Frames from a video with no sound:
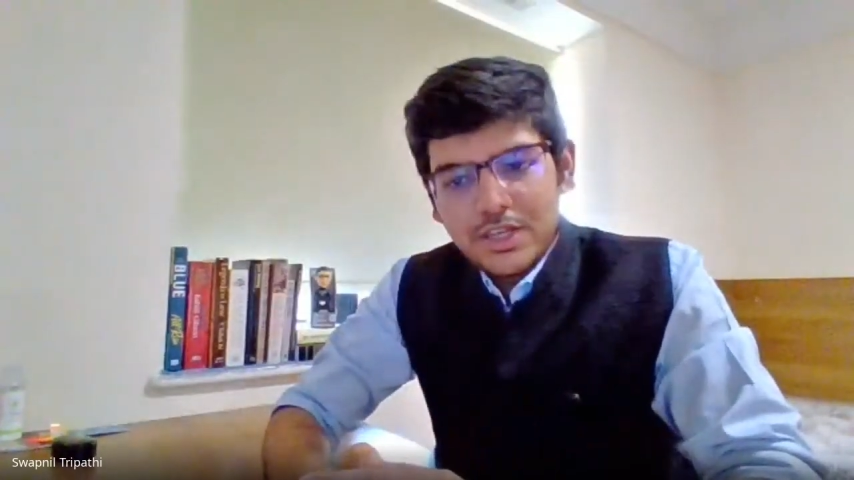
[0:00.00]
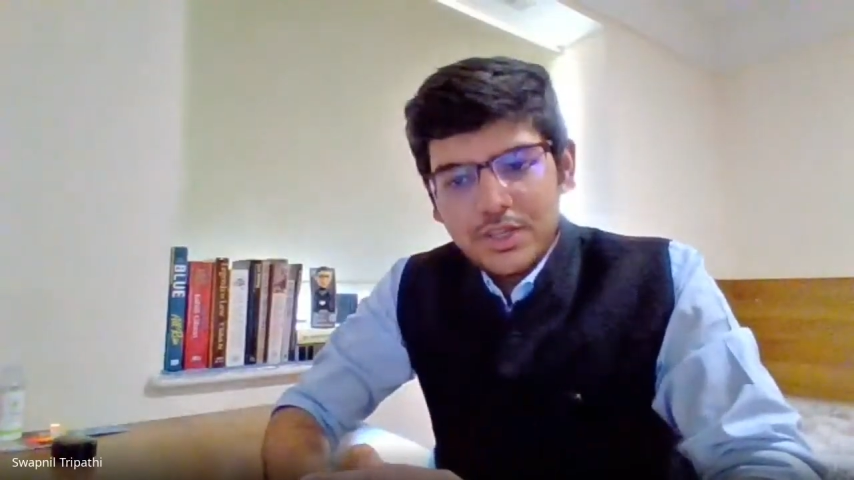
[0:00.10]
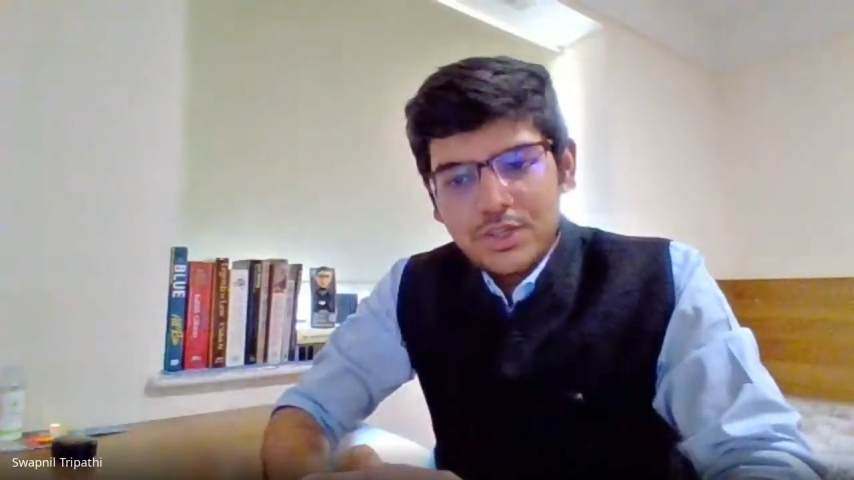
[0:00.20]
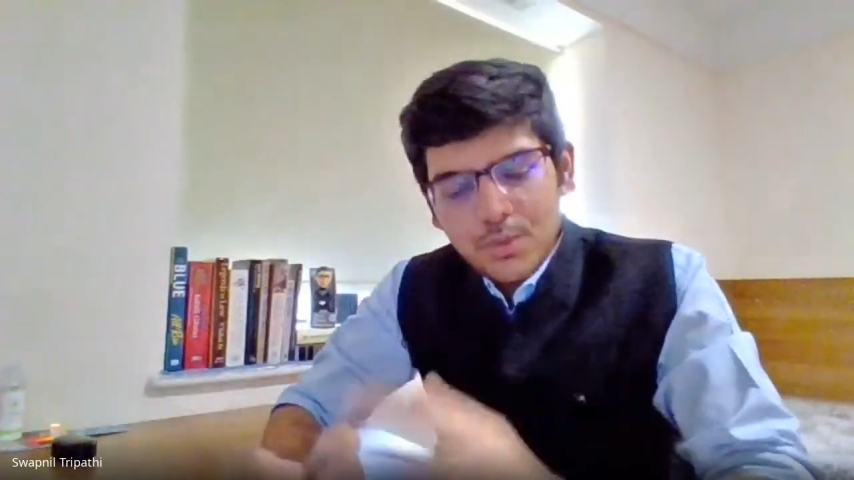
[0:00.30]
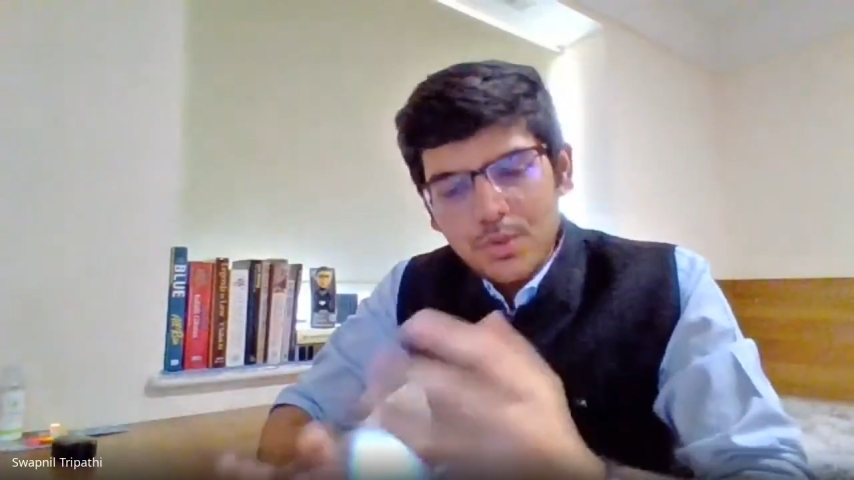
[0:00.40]

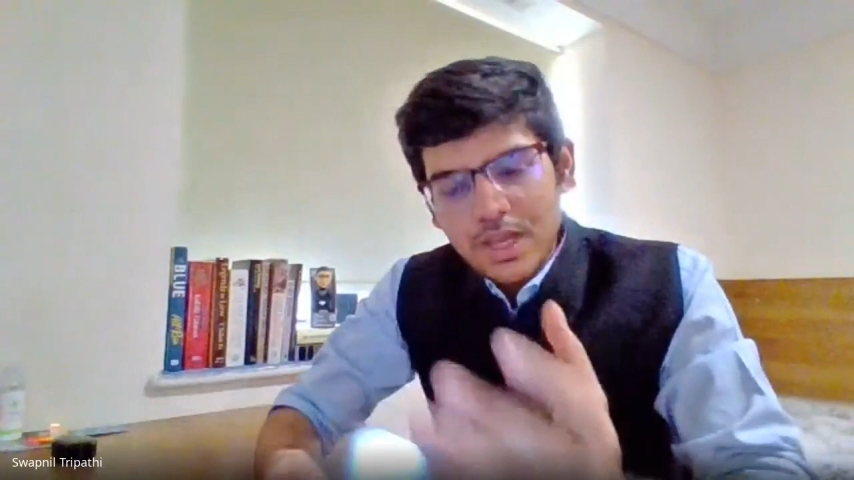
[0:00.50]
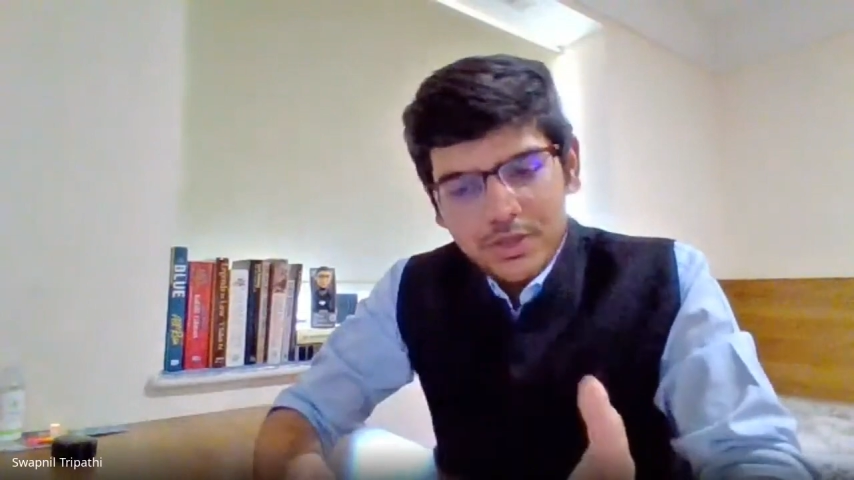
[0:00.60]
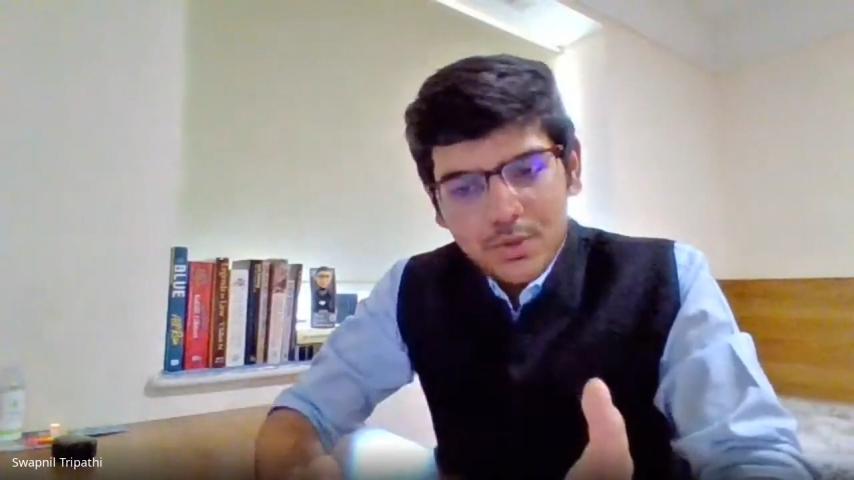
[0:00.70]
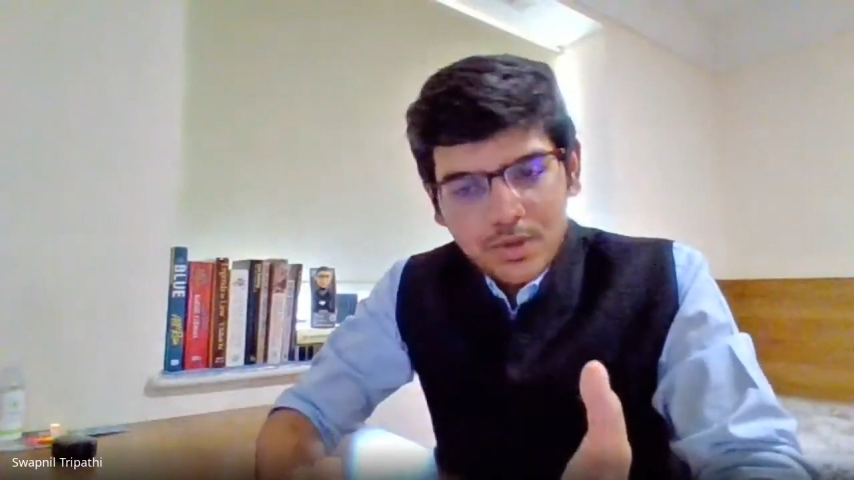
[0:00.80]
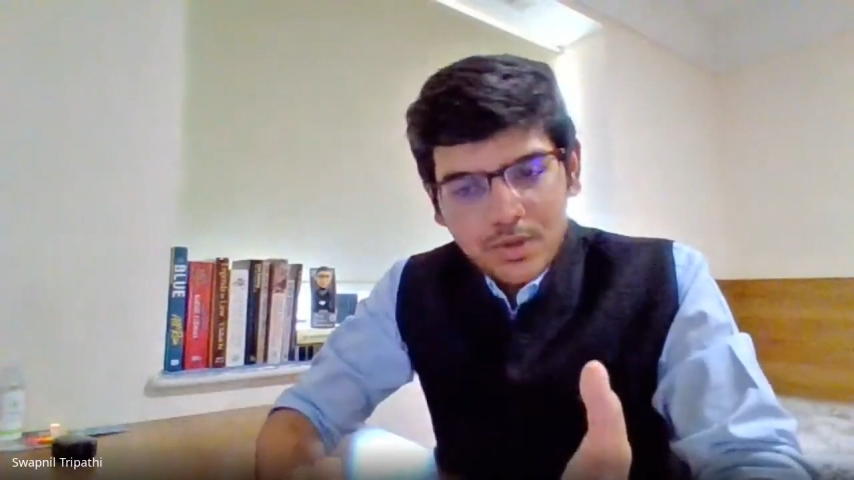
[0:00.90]
you
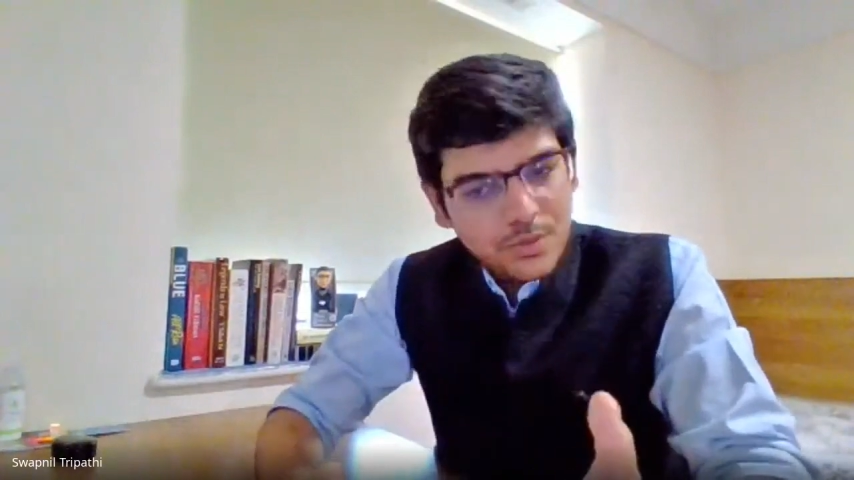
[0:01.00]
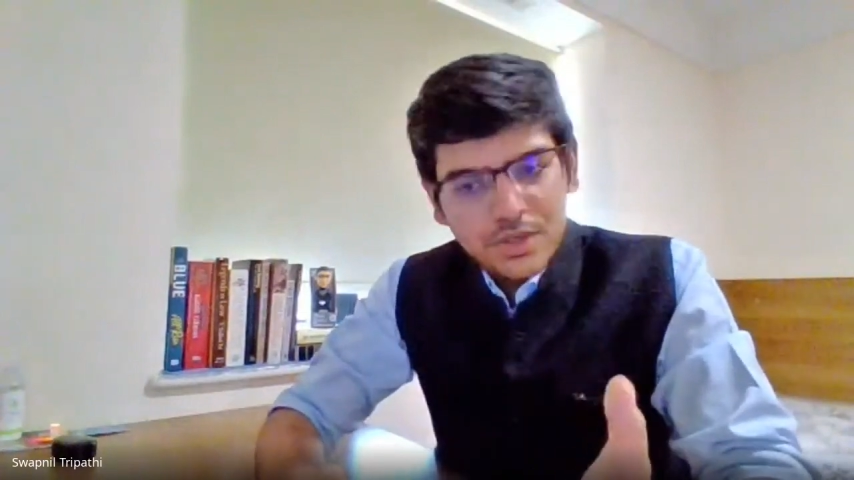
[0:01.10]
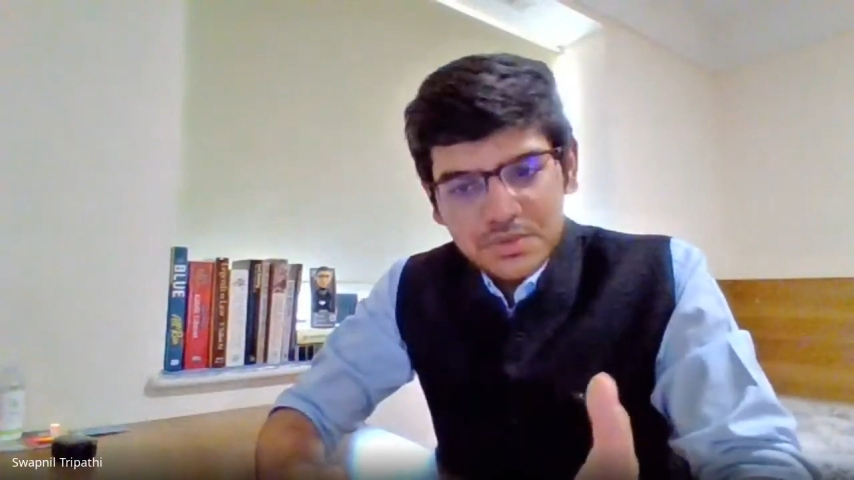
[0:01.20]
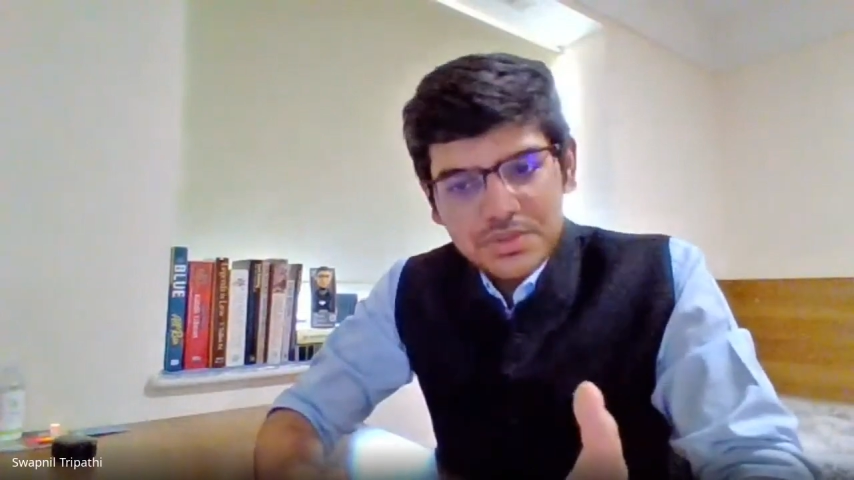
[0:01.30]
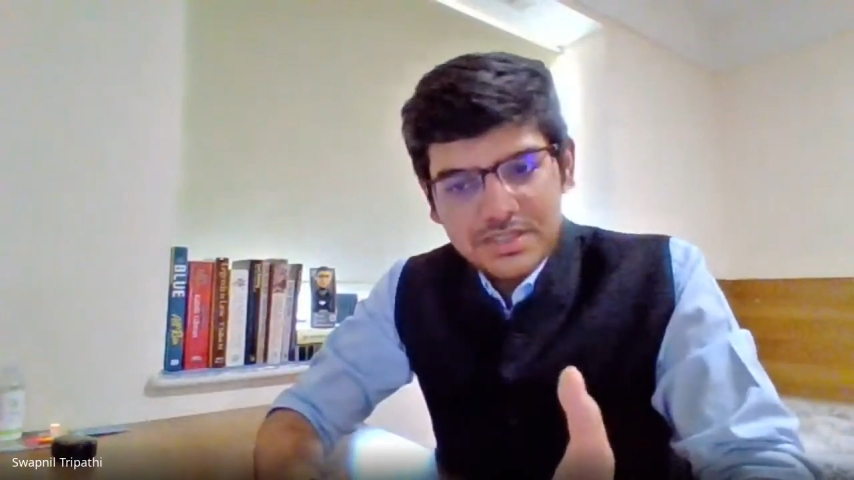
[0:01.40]

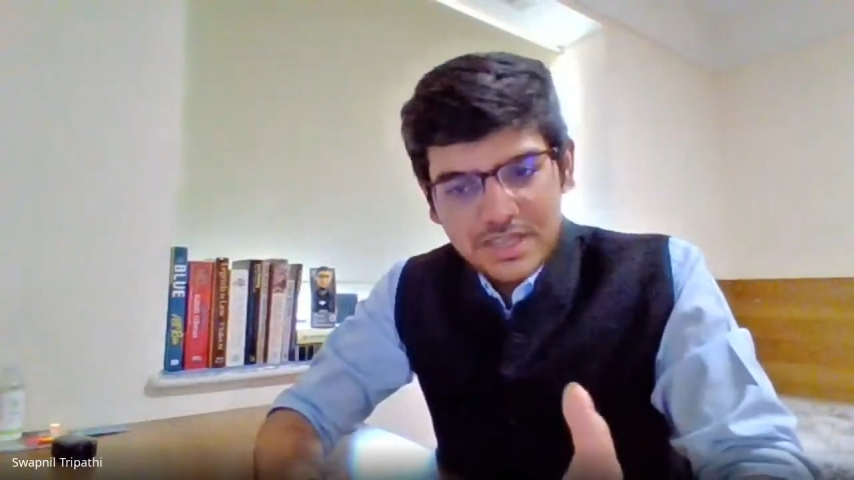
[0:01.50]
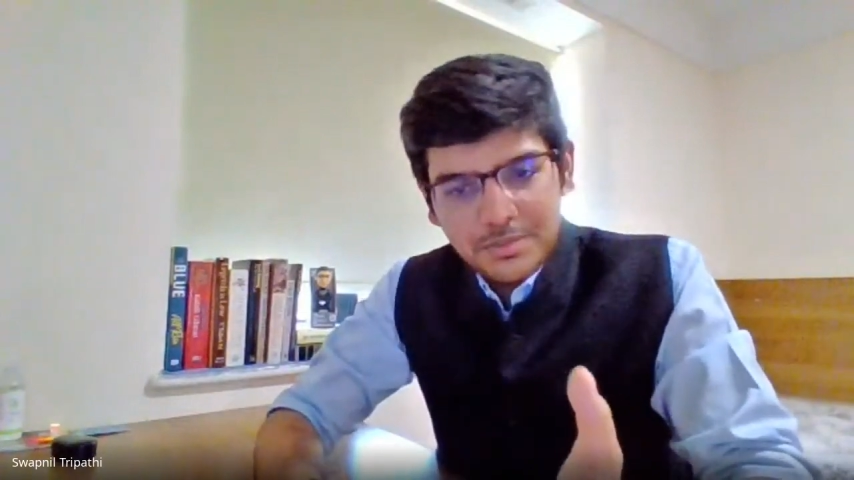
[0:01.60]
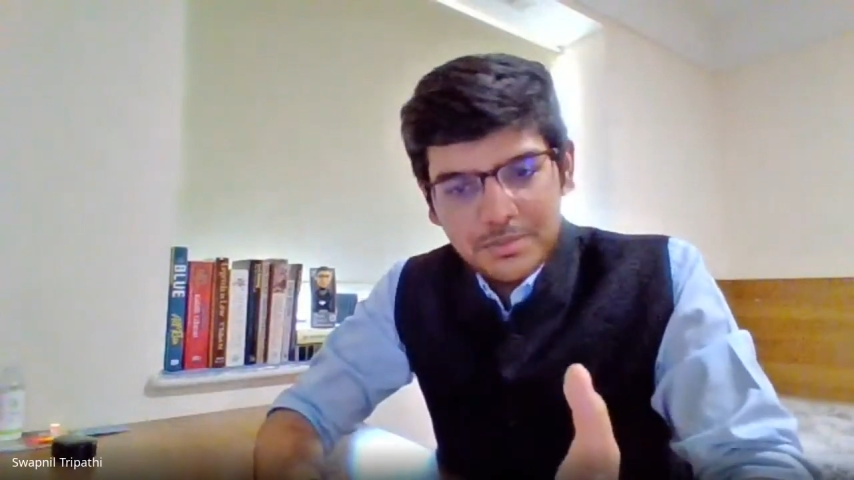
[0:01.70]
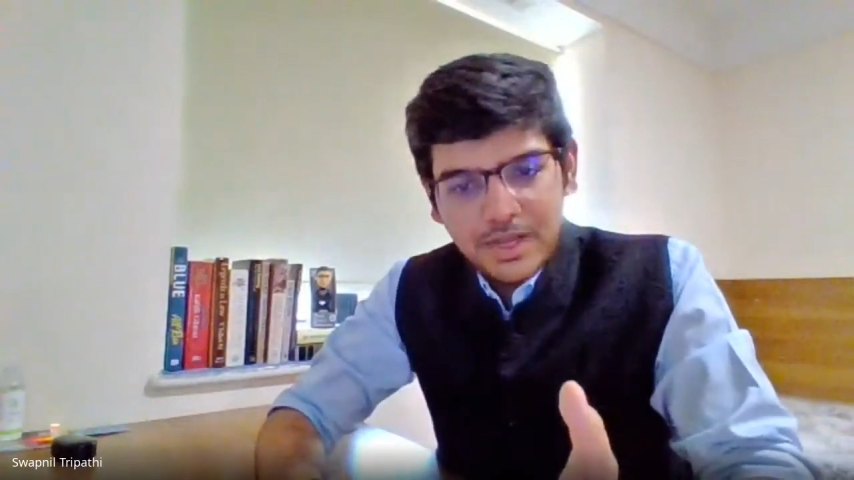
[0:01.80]
can do the same.